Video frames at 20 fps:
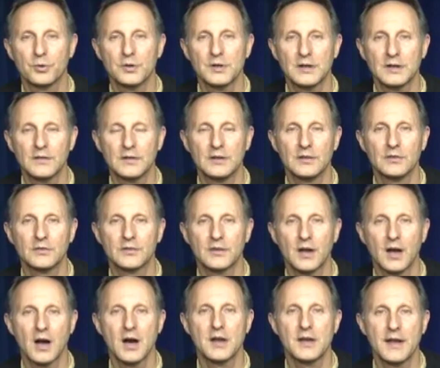putting these
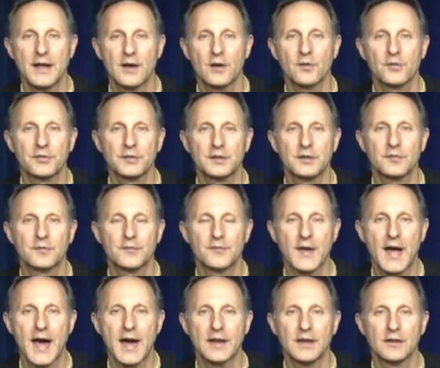unhealthy
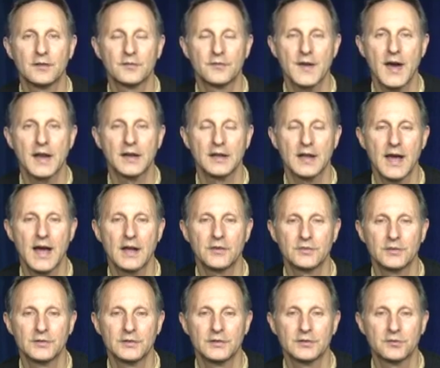fatty
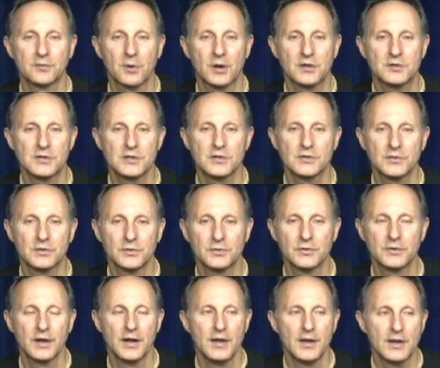acids into our
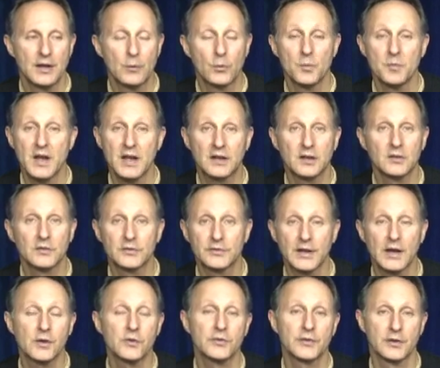tissues, and we're making
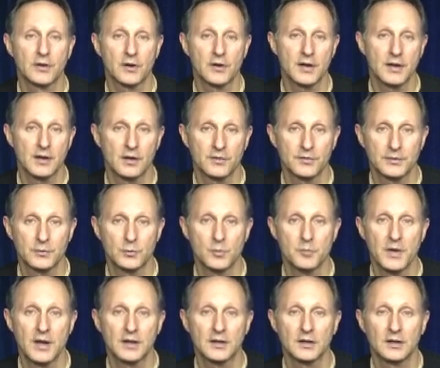cells that aren't healthy. We're
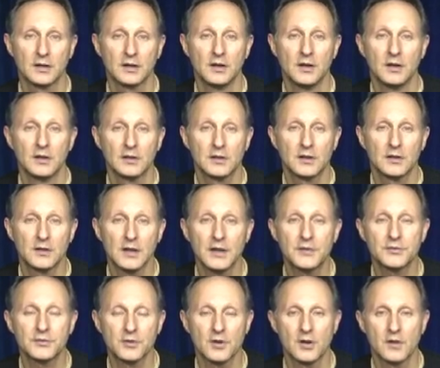making
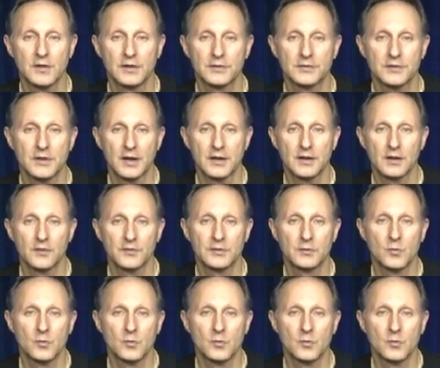cholesterol that's not healthy.